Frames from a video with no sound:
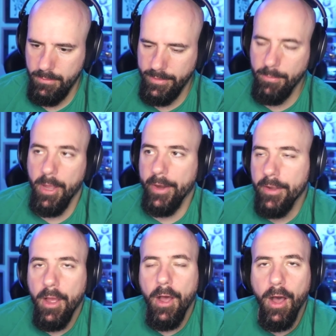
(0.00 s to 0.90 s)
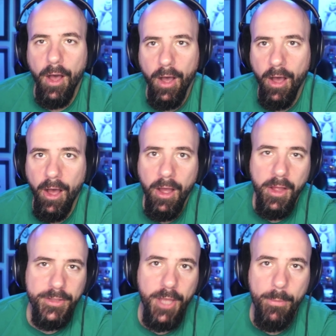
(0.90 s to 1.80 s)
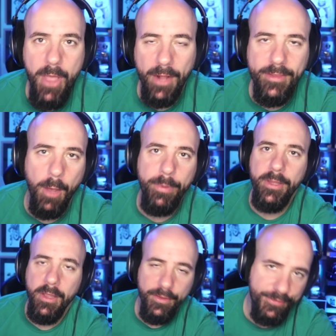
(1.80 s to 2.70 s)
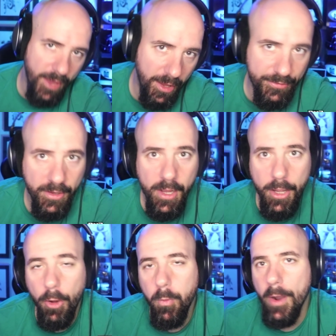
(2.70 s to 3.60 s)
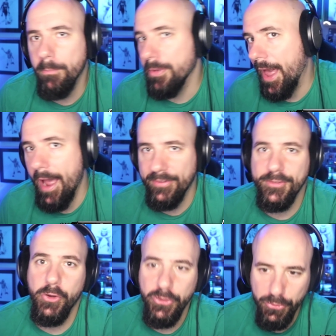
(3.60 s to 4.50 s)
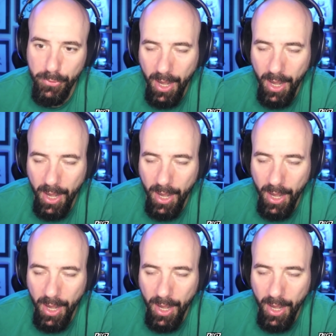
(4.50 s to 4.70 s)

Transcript: They'd be like, ha ha ha, dub.w says he'll run blast on you.